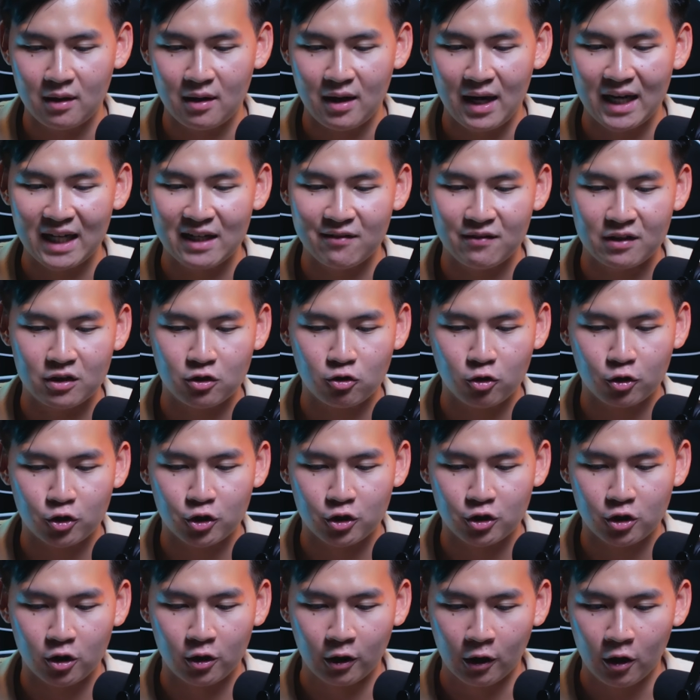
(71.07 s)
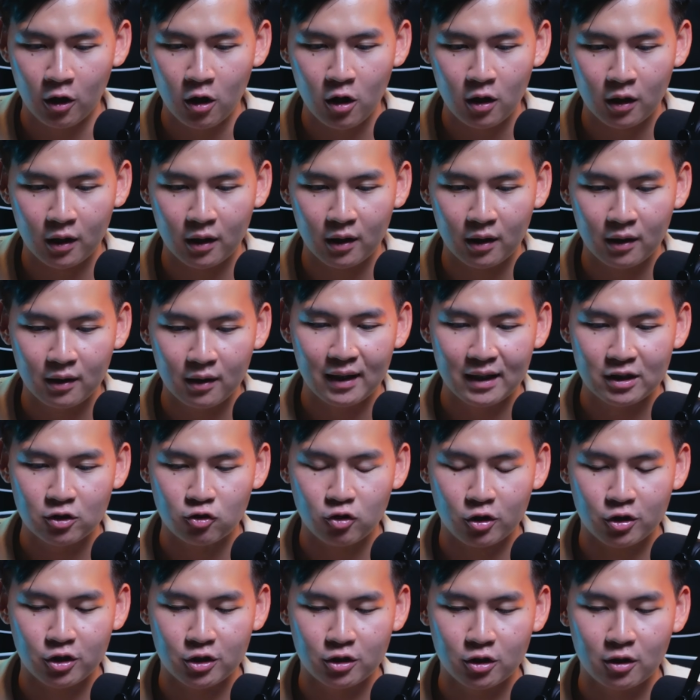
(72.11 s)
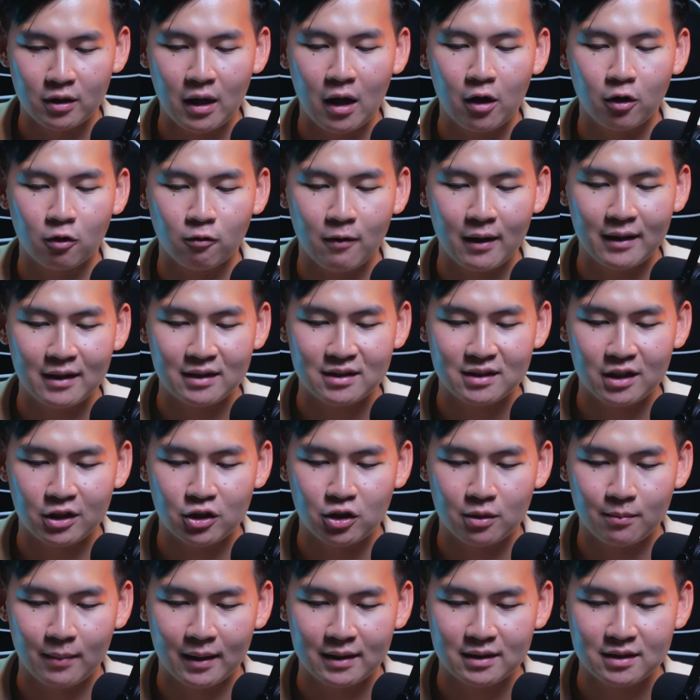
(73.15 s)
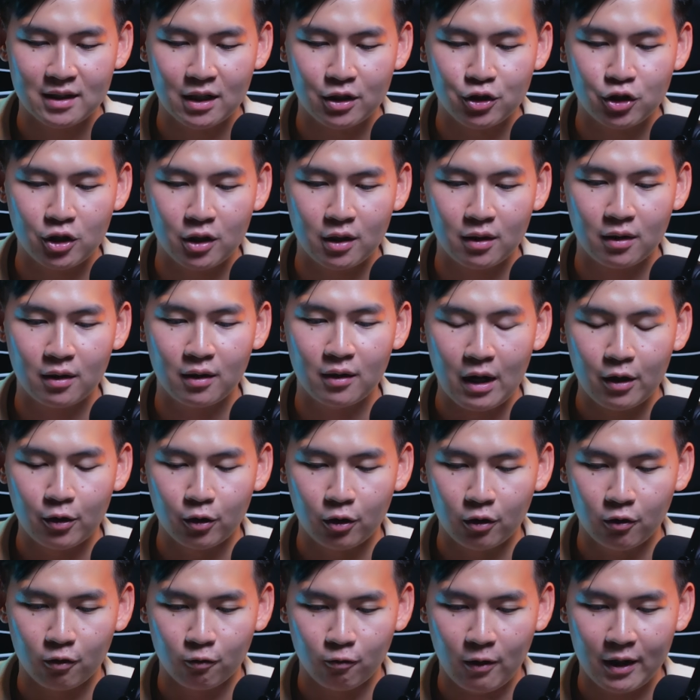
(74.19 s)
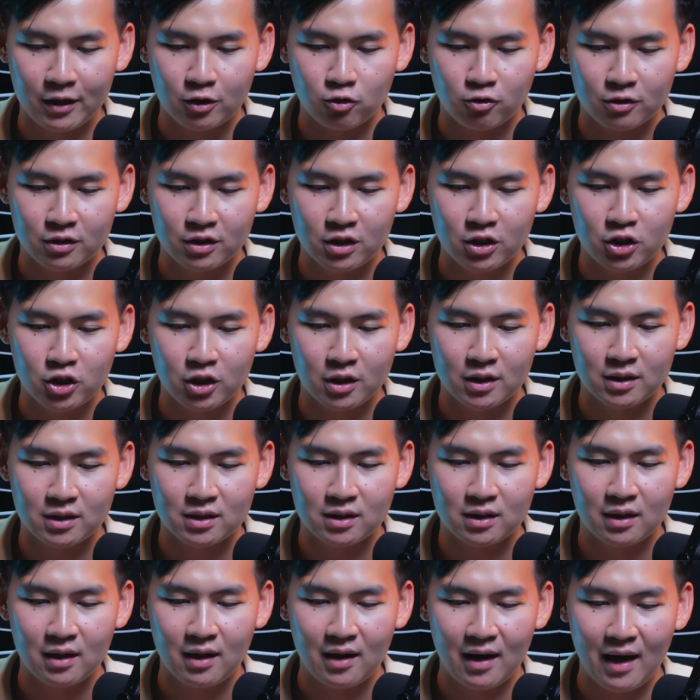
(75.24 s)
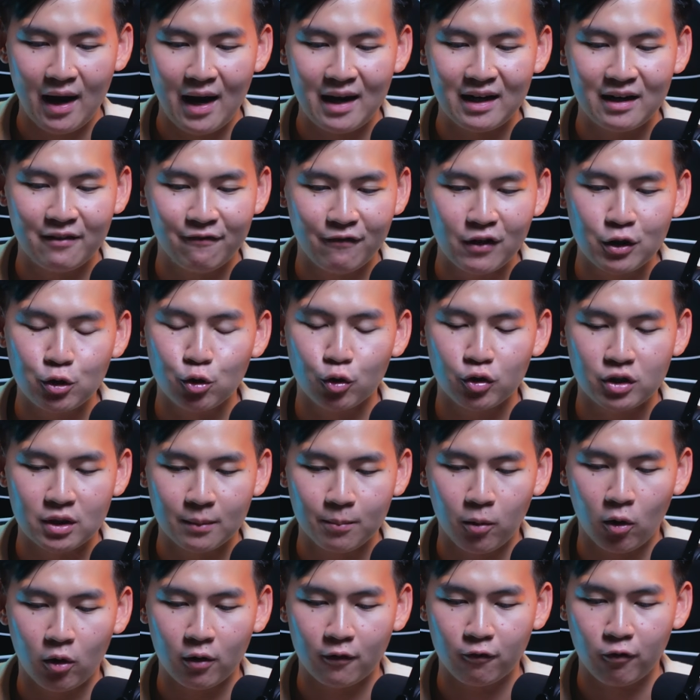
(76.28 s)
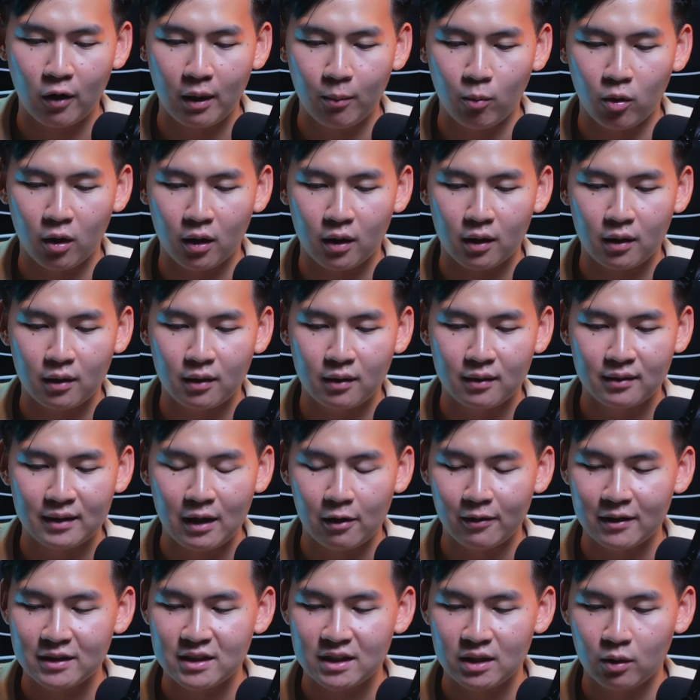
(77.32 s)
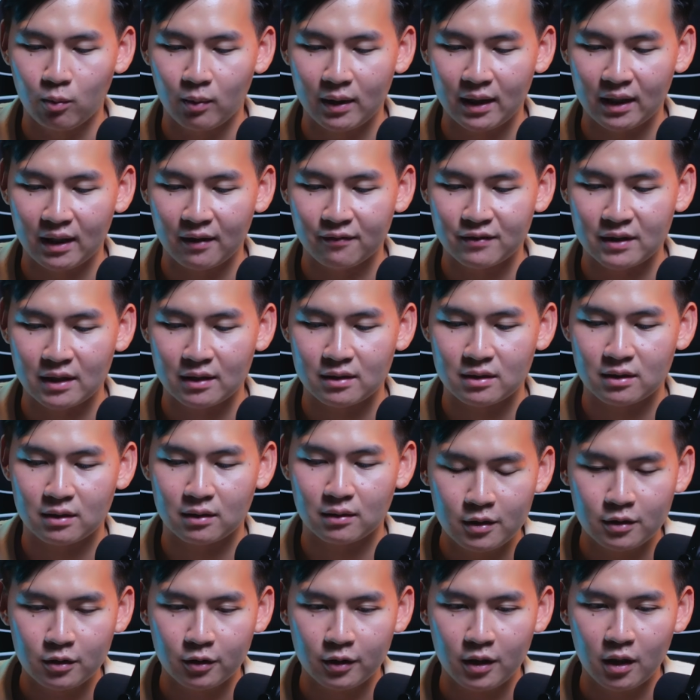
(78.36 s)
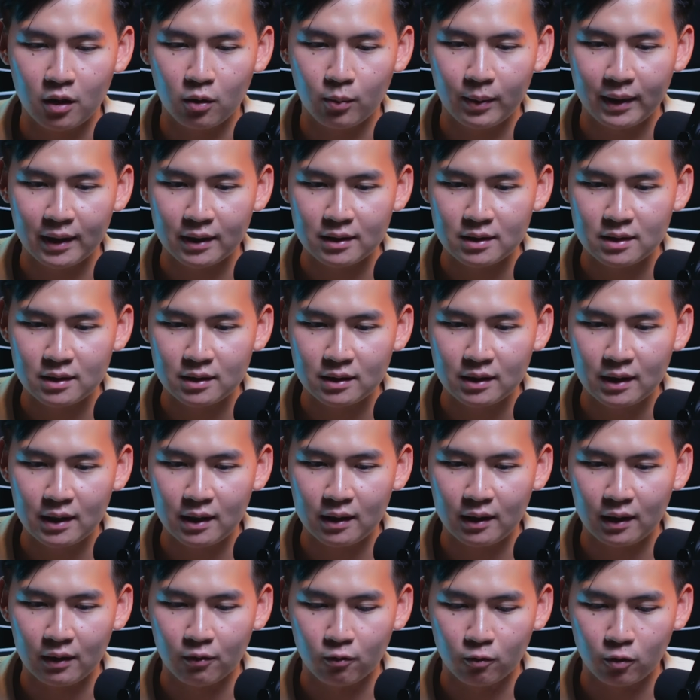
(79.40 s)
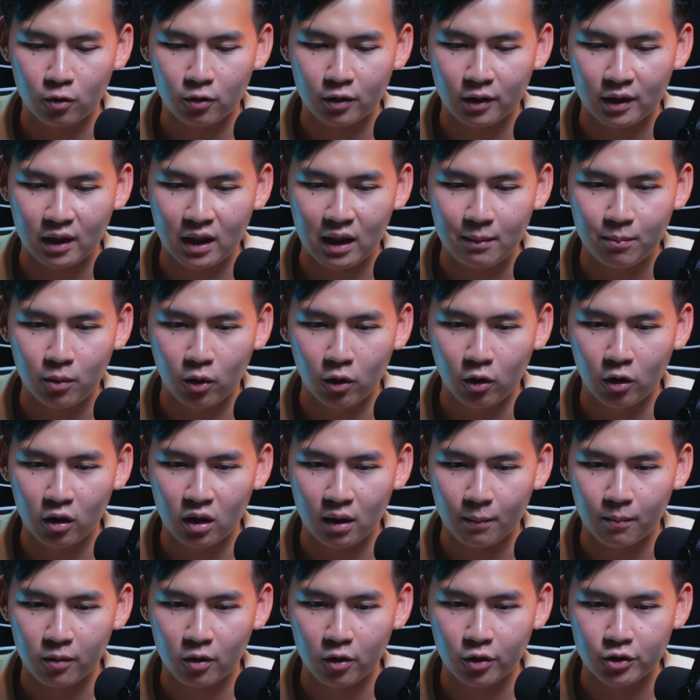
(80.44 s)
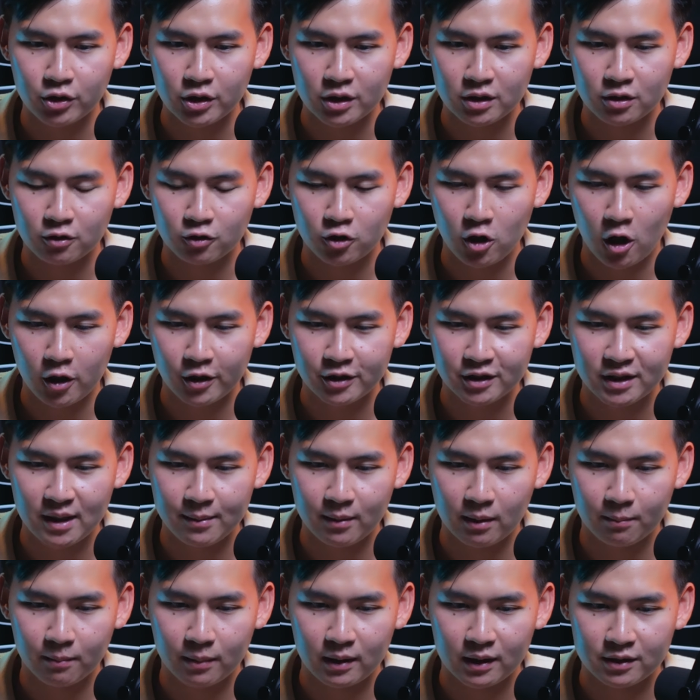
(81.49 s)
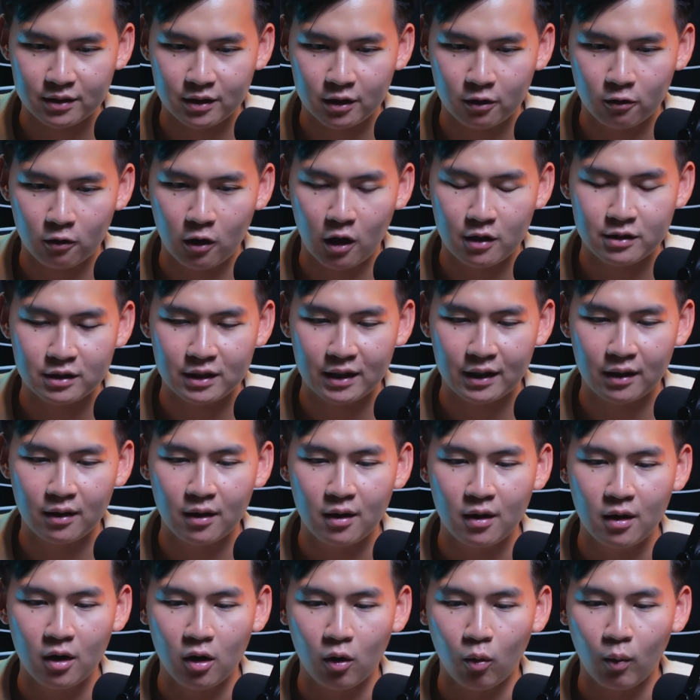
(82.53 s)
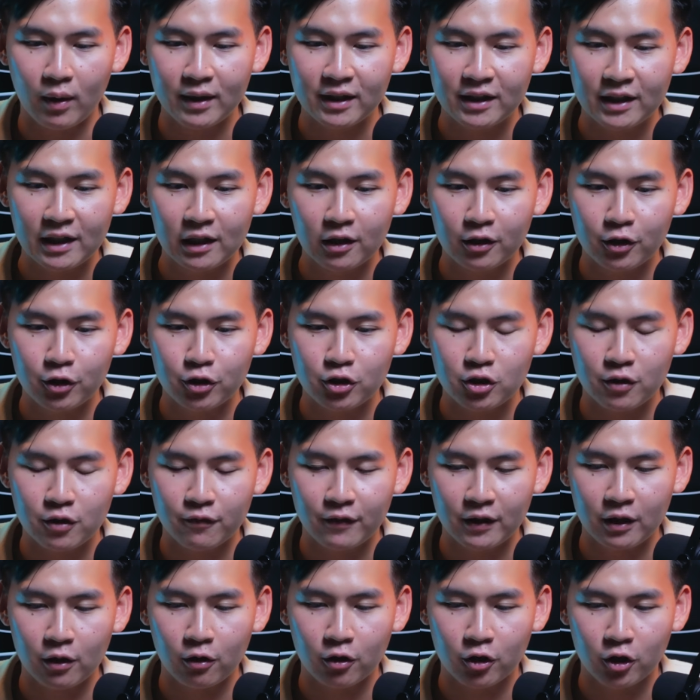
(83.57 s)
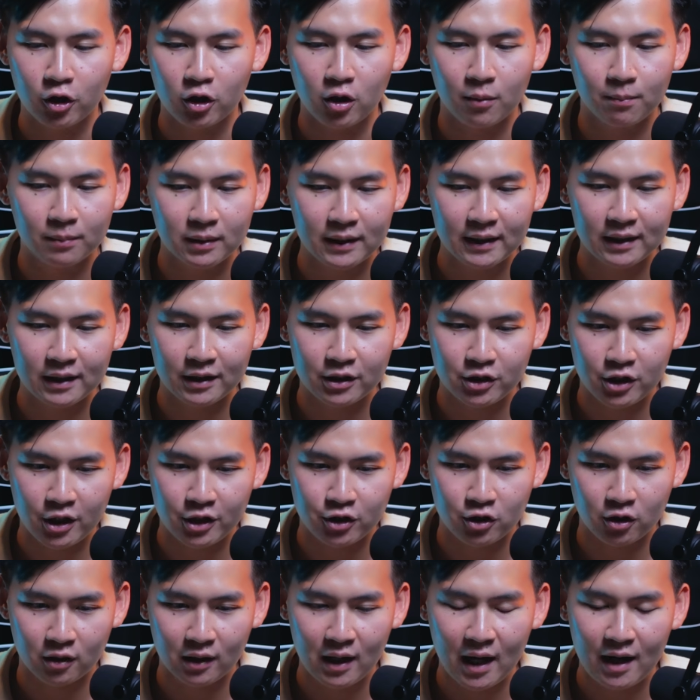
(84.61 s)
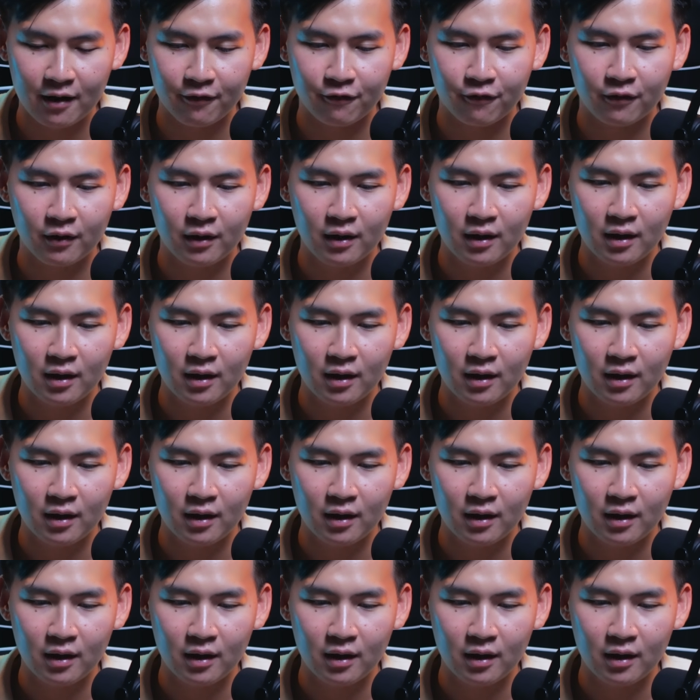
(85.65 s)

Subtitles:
I give instructions on the hook, instructions on how to write the section by section, how to write transitions, and the visual support framework. Now let's see what it gives us. So here we can see it wrote a couple hook approaches: shocking statement plus curiosity. One killer YouTube video could completely change your life.